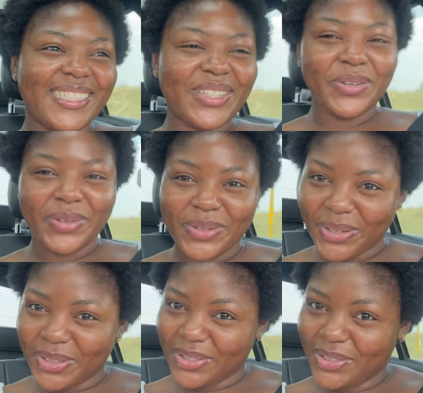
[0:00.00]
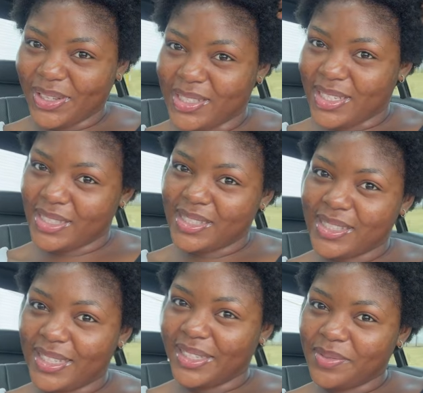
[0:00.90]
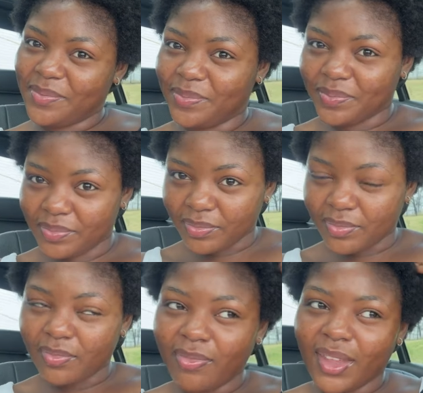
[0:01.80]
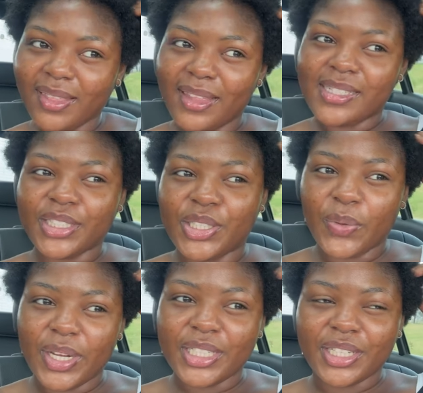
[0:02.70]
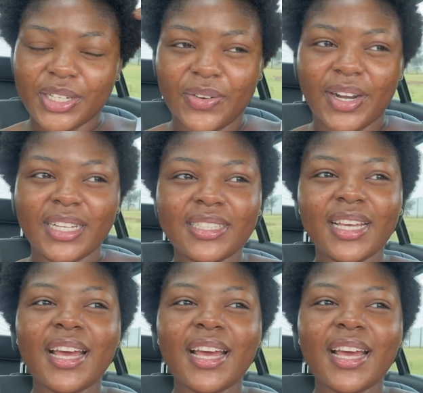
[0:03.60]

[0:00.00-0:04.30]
Yo, because you guys can see the situation, right?